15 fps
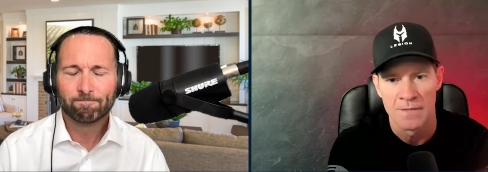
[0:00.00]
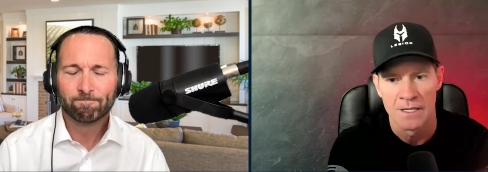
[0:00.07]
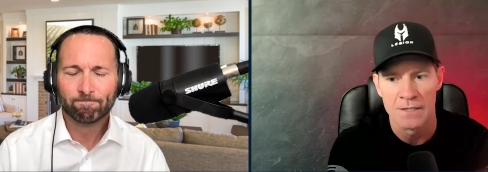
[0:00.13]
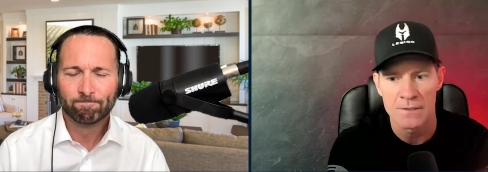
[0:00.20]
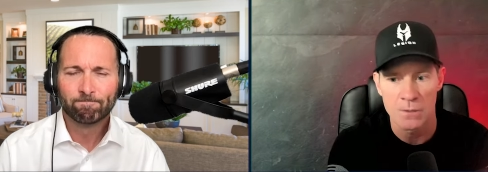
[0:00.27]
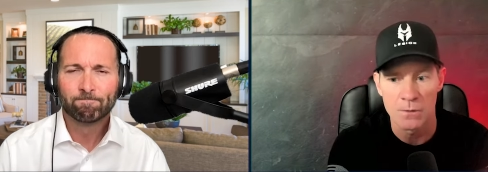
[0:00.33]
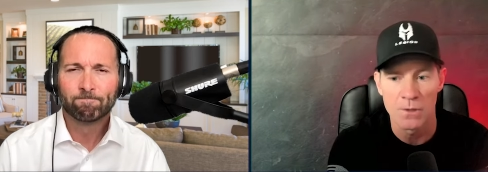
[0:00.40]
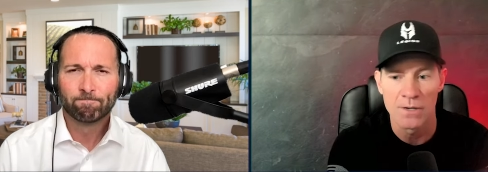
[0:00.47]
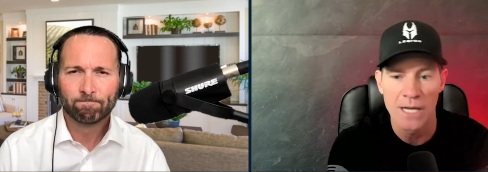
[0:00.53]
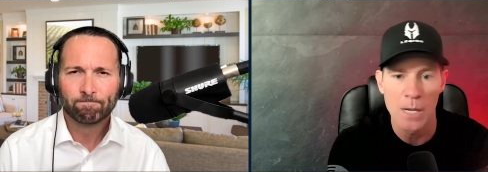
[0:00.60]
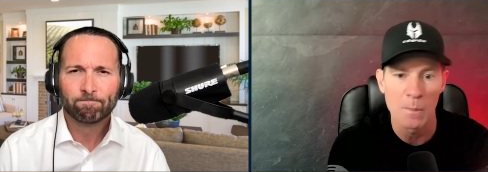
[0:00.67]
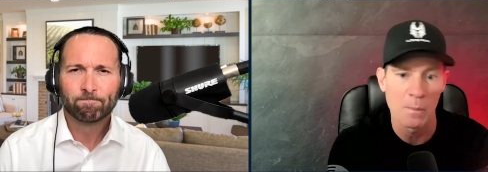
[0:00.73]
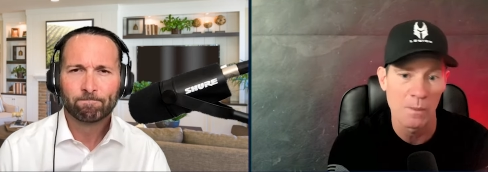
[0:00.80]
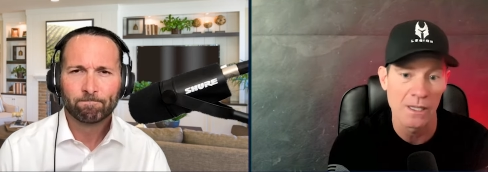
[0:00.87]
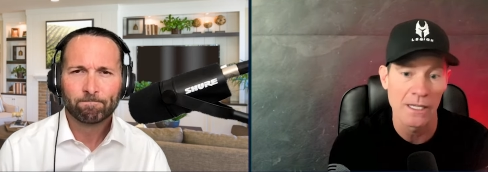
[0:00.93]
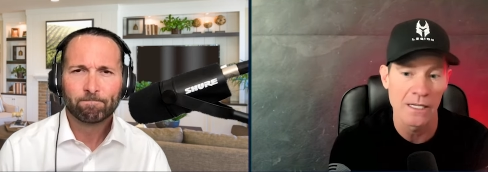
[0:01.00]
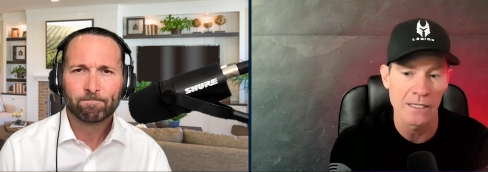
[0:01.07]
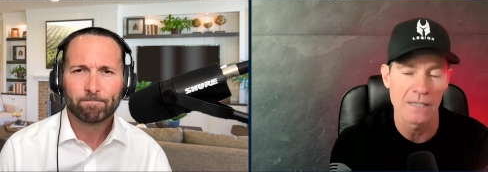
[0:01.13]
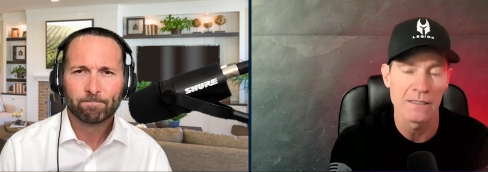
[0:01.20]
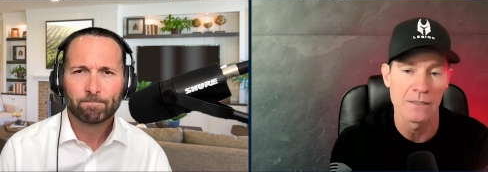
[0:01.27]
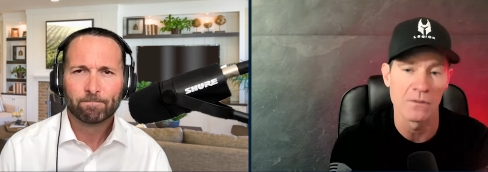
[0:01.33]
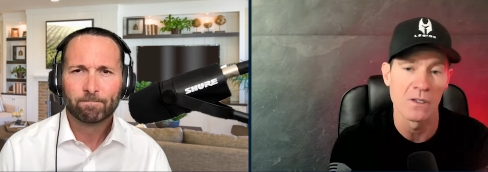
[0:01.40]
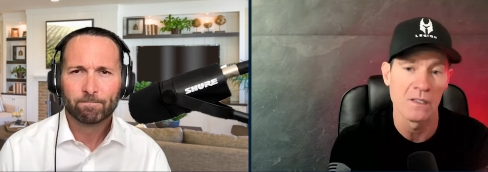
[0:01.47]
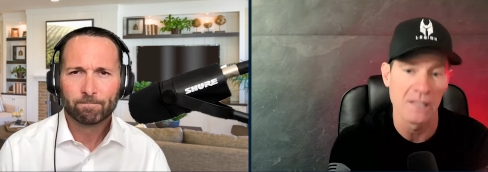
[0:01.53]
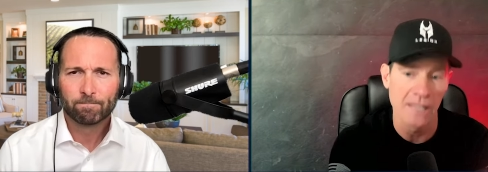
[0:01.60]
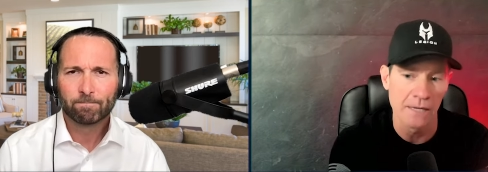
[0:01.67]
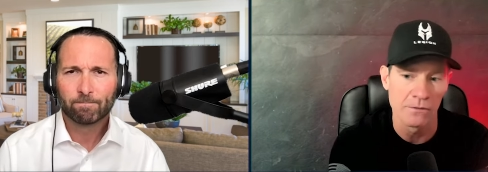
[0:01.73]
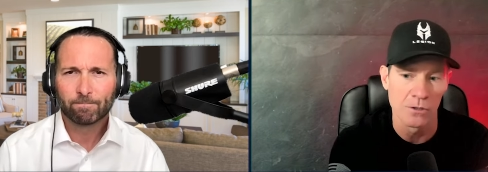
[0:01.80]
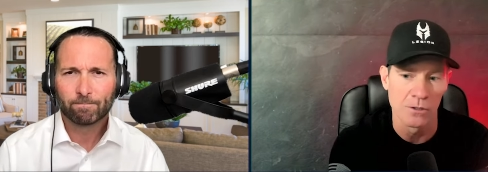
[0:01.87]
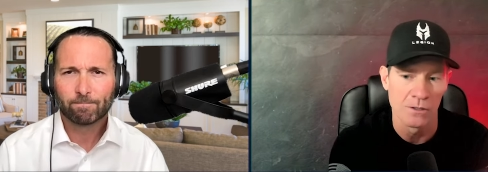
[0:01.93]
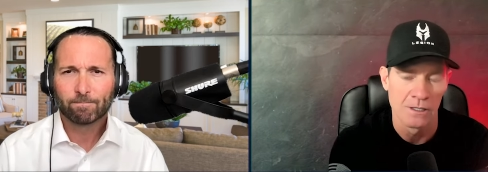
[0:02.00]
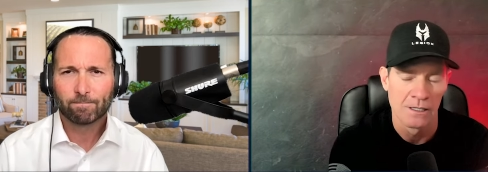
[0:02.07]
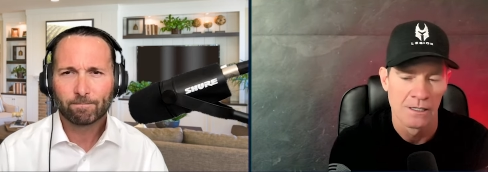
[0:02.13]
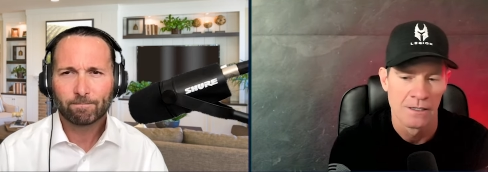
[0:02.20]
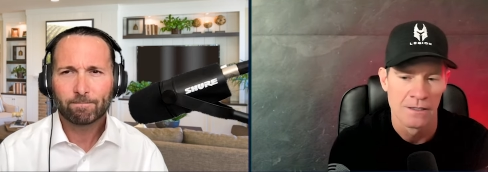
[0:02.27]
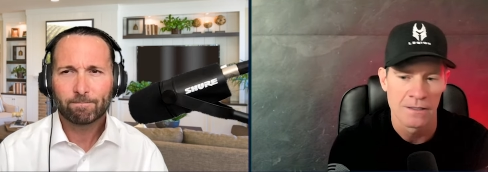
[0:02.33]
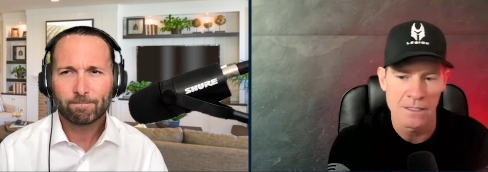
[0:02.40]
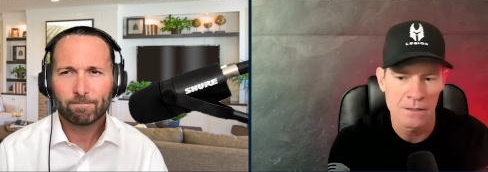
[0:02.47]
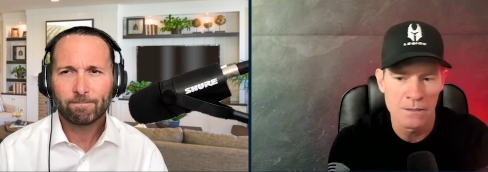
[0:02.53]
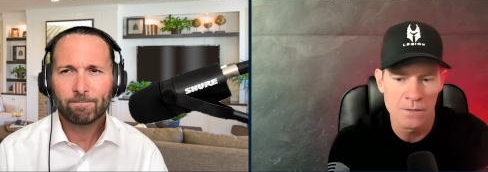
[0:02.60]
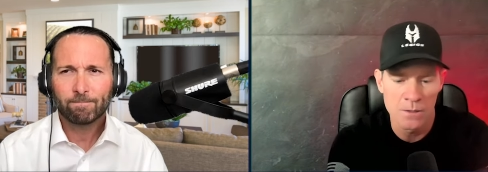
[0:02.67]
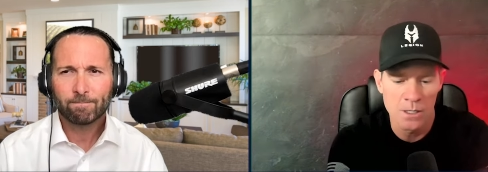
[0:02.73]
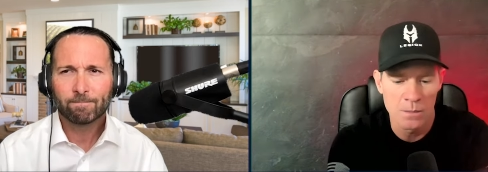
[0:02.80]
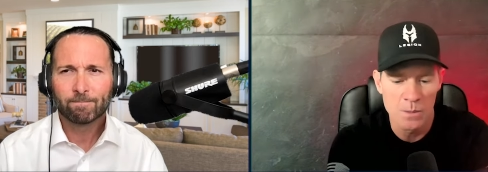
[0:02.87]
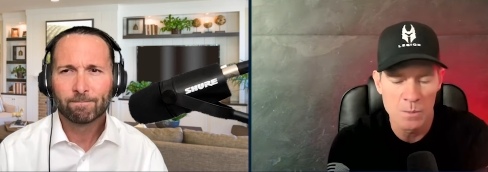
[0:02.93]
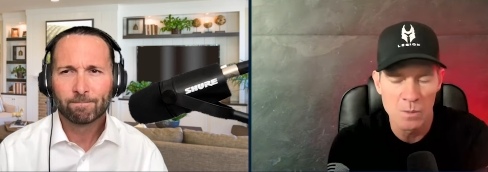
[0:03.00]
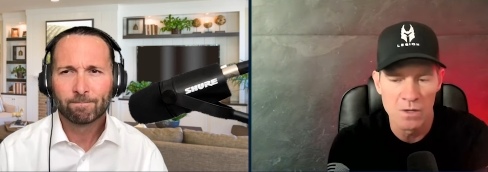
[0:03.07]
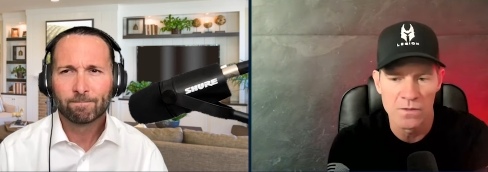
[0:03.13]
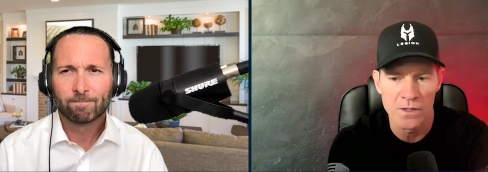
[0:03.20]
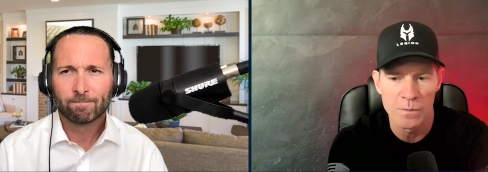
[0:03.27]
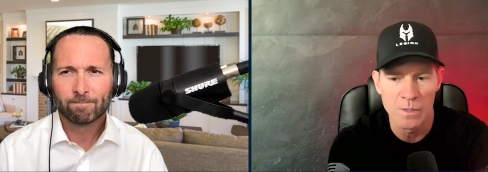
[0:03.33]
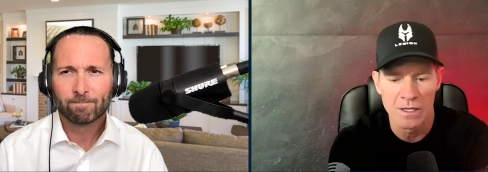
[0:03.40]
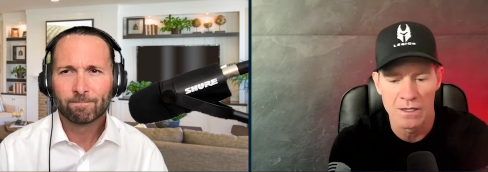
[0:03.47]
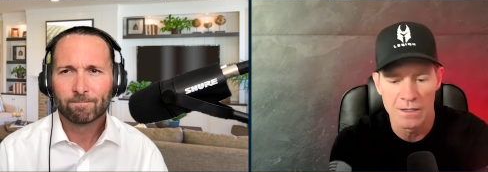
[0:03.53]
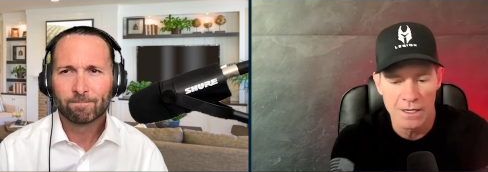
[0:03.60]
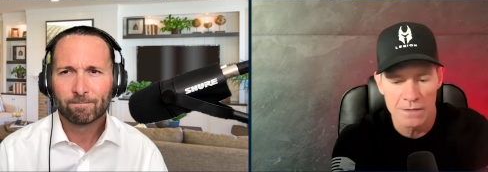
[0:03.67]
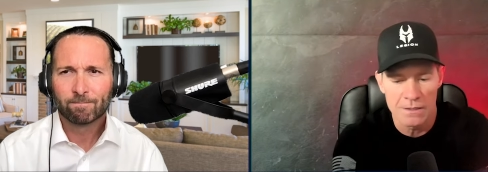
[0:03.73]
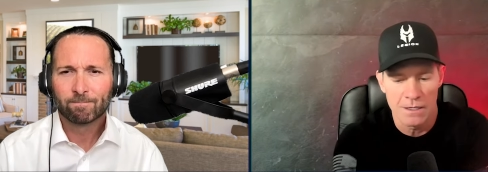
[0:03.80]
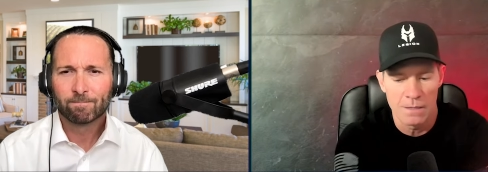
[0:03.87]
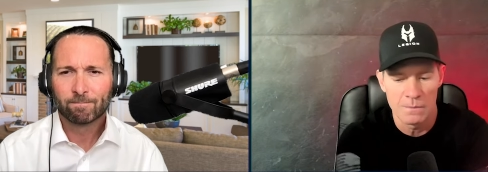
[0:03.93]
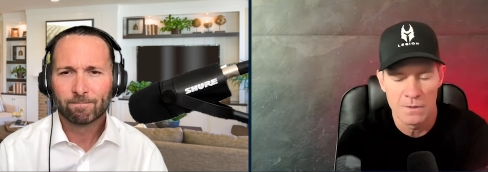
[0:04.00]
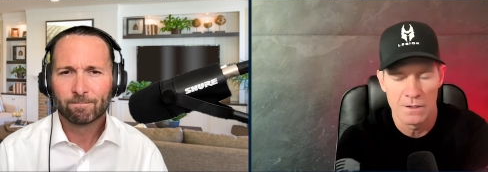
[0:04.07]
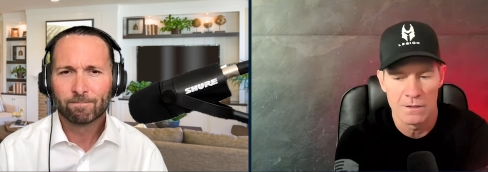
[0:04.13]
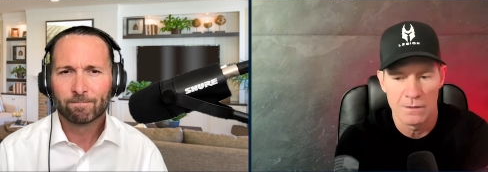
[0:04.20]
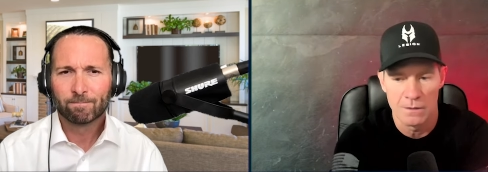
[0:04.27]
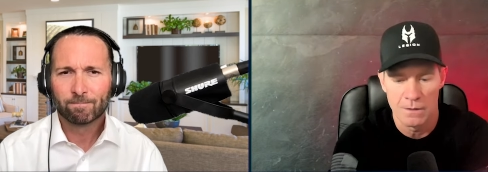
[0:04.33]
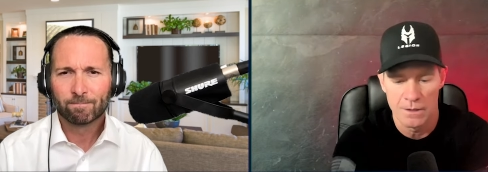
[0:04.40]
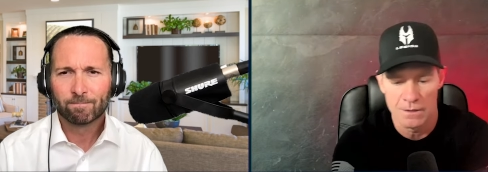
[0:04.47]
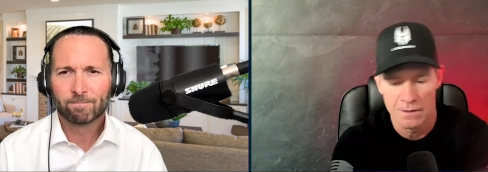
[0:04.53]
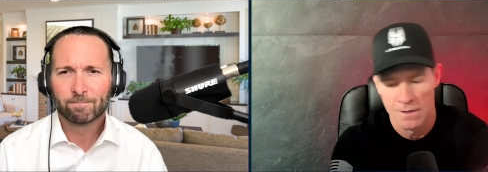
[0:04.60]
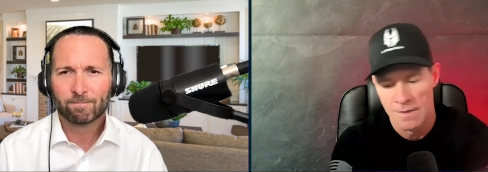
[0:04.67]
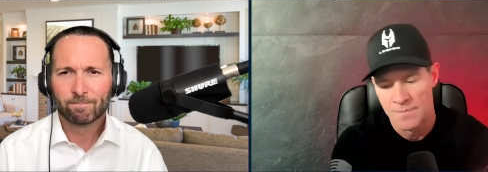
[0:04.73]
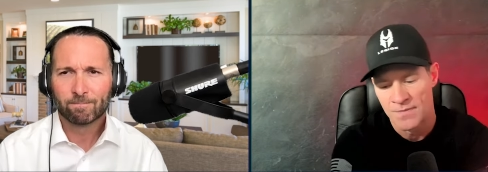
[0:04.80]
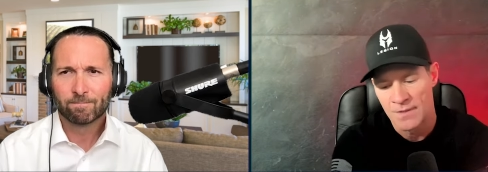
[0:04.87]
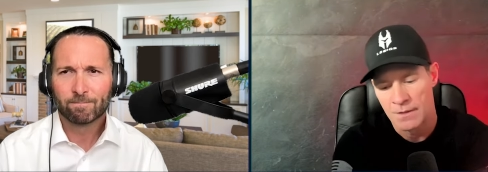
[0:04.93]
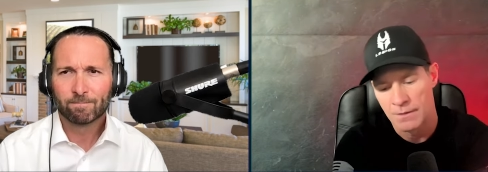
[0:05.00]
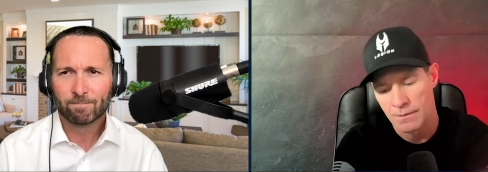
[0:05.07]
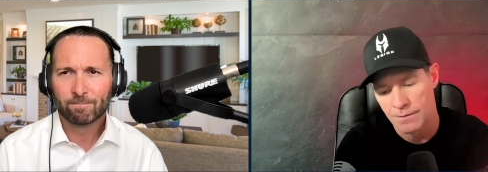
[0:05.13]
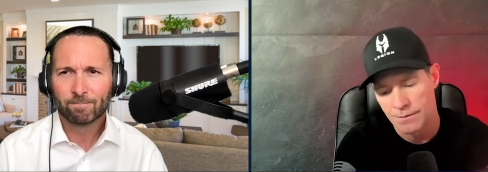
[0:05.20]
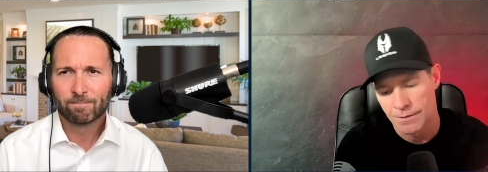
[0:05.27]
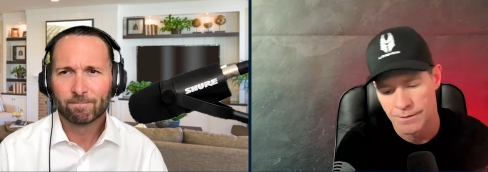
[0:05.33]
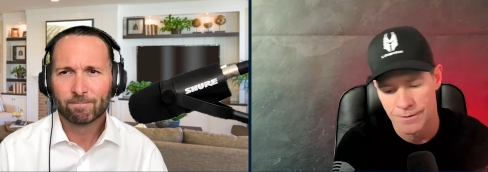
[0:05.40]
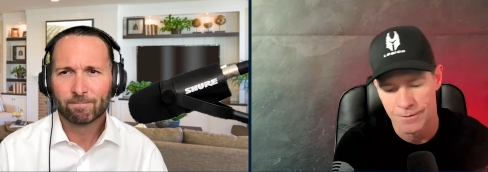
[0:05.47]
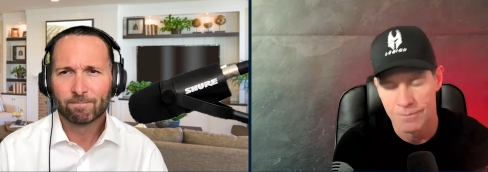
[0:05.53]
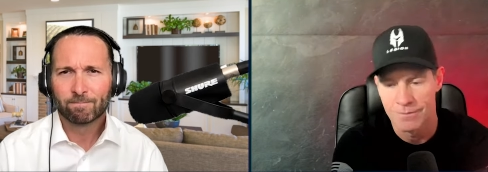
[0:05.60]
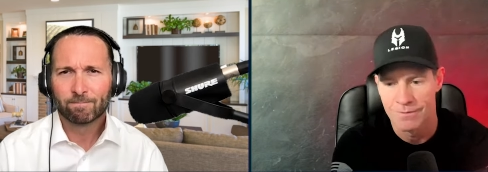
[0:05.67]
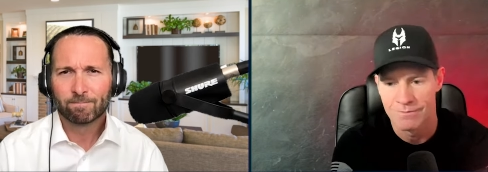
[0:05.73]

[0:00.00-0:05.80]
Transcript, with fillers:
Speaker 1: Mm. And hmm. so they're now playing at a different level. Not that they're going to be perfect, but and not that I'm going to, you know, like, you know,